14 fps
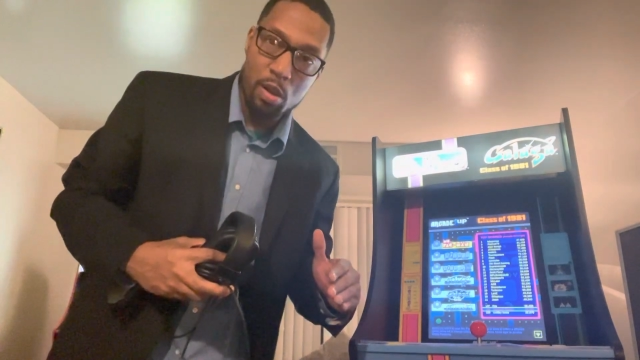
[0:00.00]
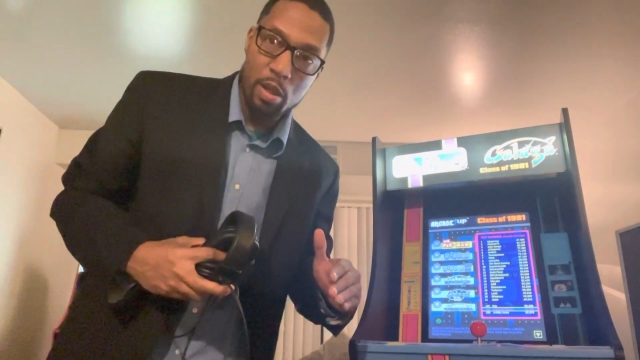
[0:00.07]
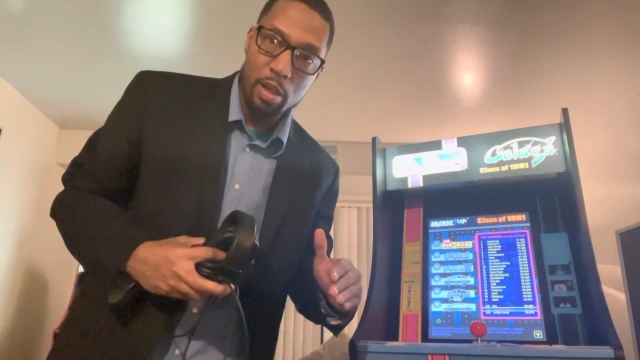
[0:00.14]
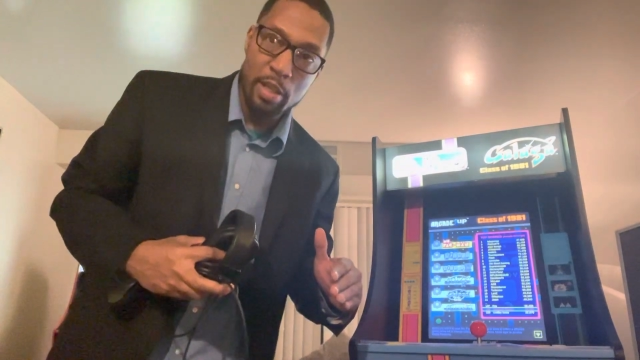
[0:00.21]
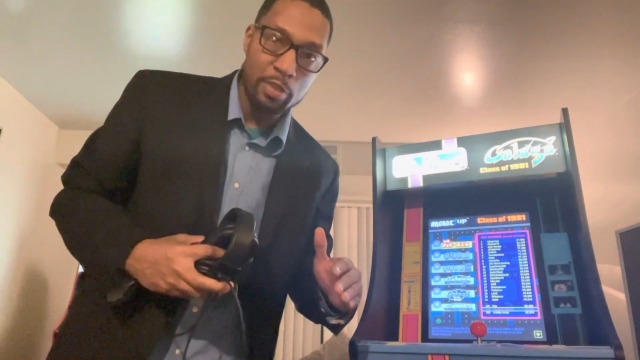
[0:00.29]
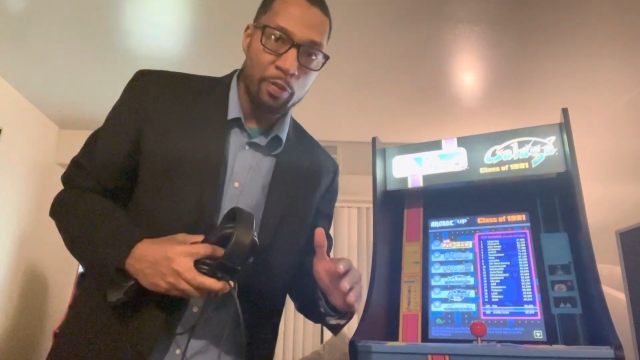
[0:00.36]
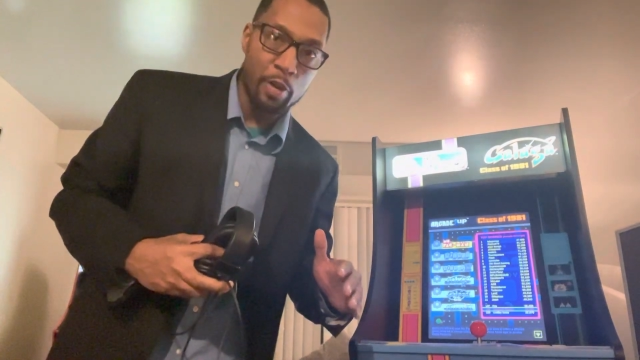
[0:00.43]

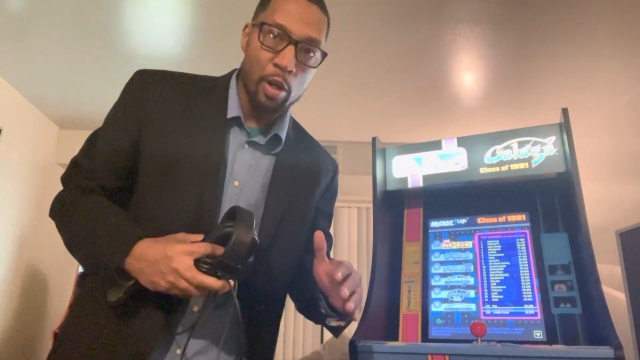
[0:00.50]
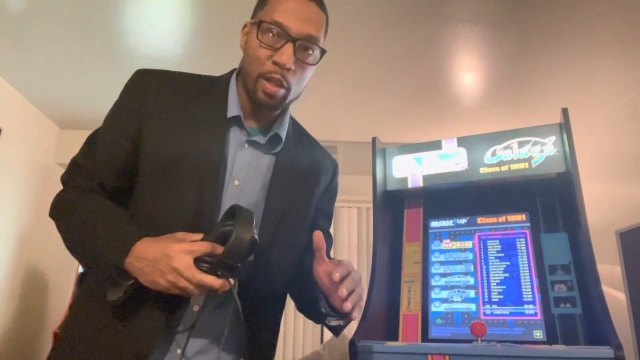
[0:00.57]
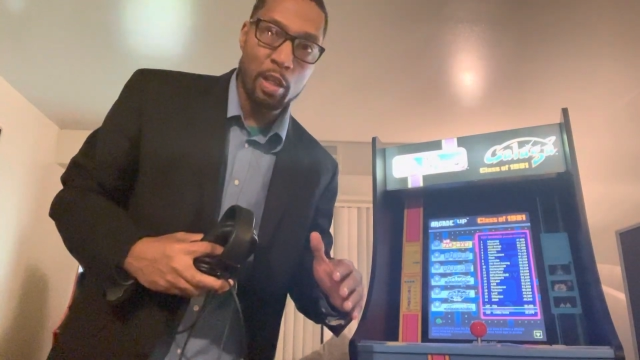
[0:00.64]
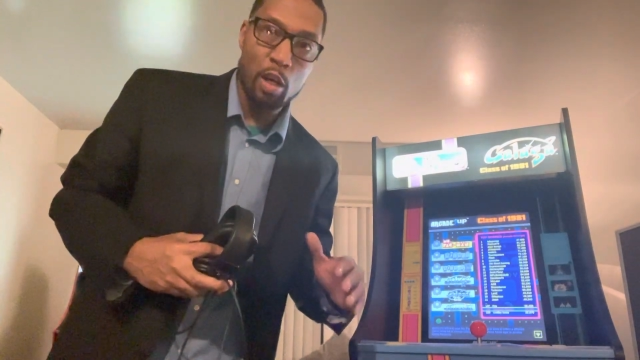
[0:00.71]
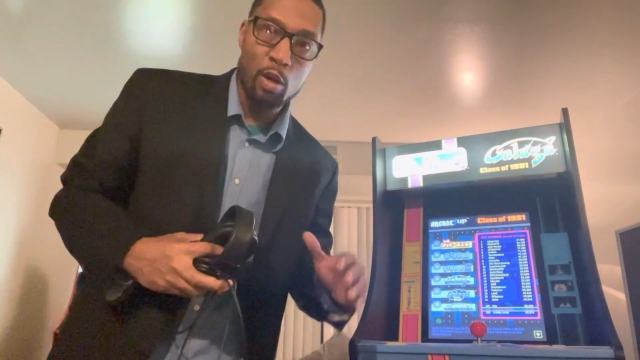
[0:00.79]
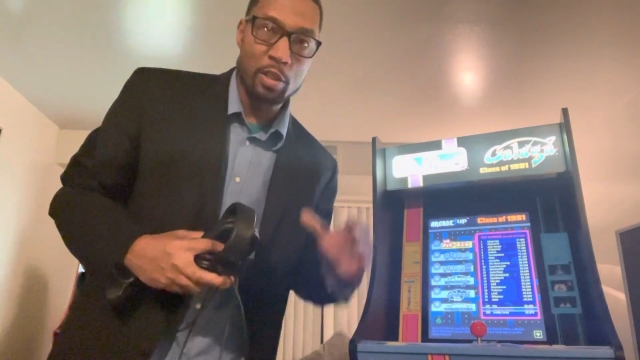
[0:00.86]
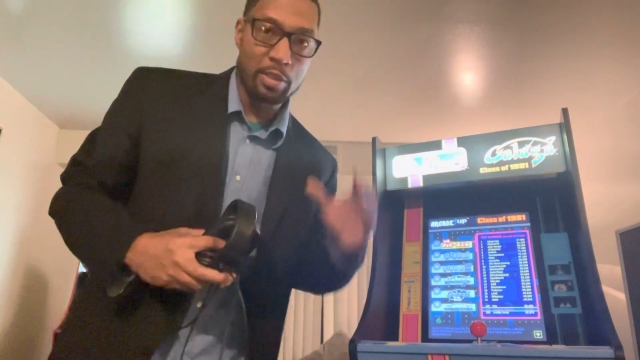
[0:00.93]
It's very
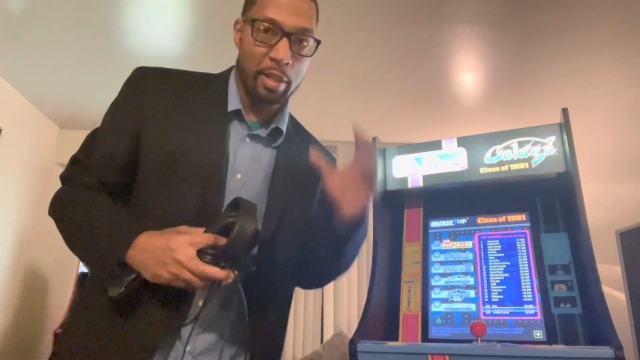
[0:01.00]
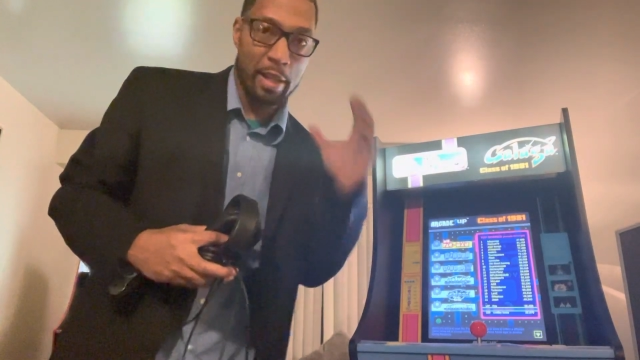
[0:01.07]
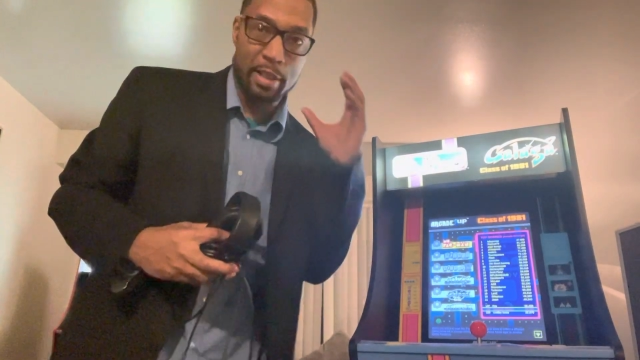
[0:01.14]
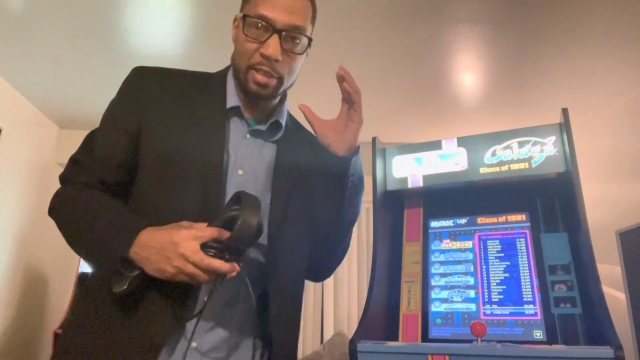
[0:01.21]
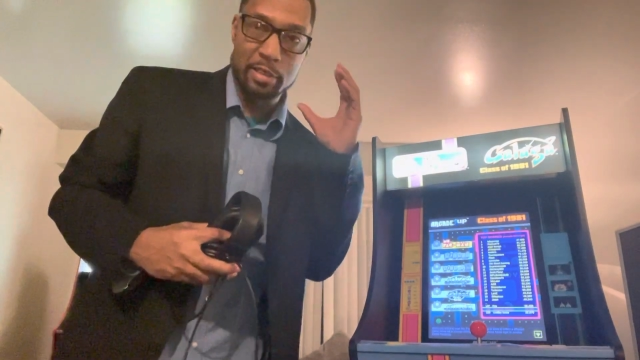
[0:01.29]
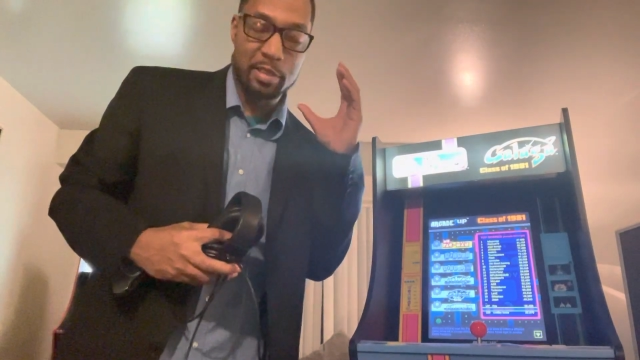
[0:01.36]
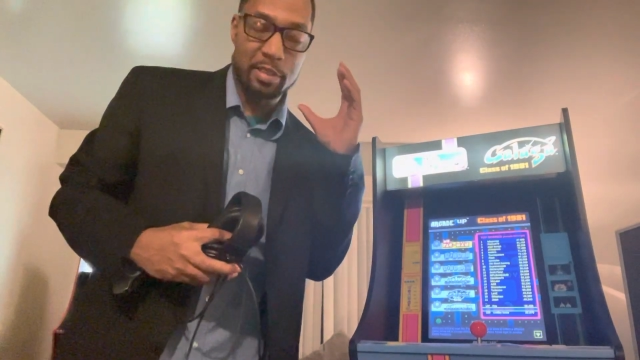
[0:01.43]
low. It's
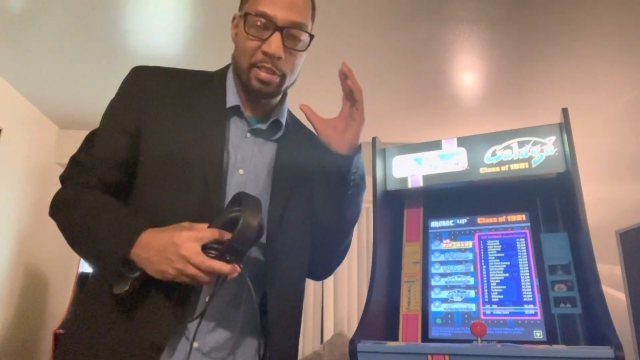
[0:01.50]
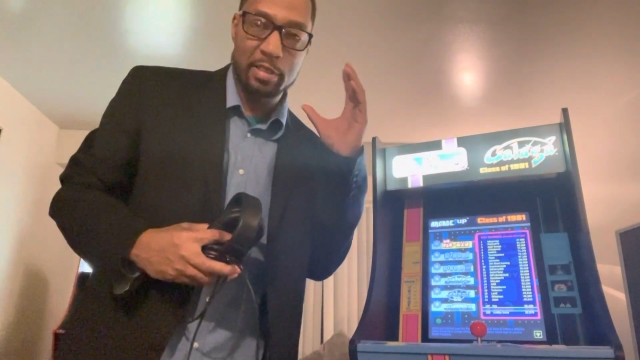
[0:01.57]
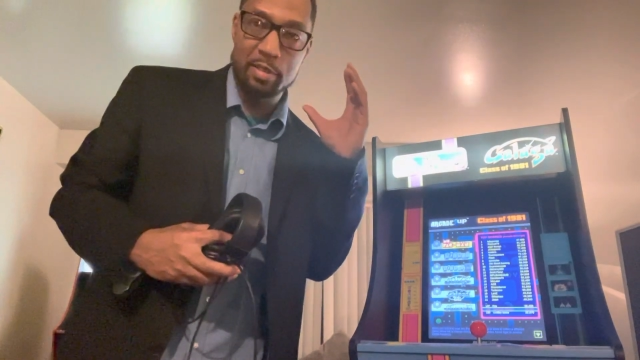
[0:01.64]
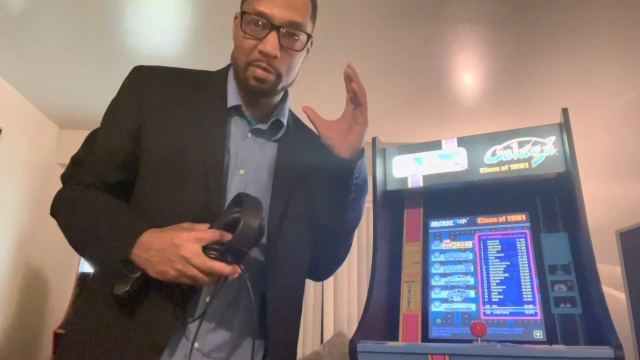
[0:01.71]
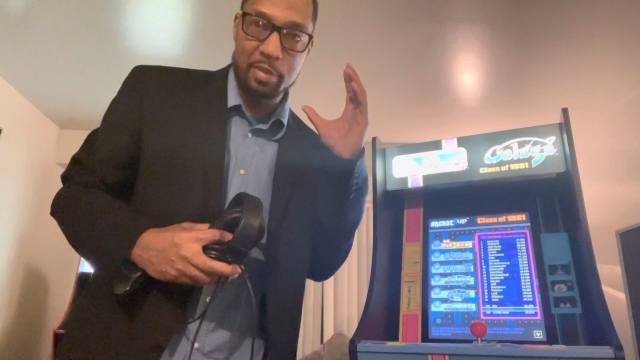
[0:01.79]
like it's